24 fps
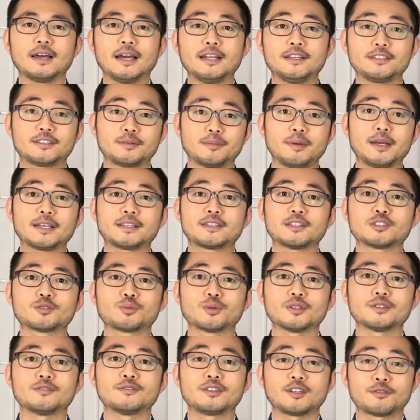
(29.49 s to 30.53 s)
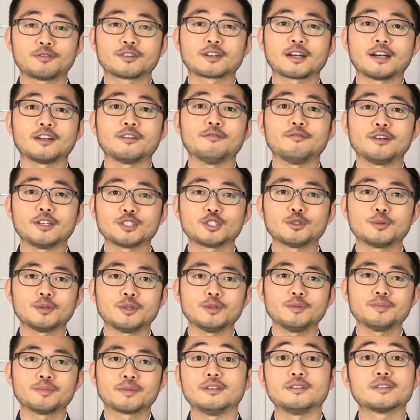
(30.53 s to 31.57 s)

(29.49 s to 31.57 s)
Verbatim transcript: And you can make this with different kind of vegetable.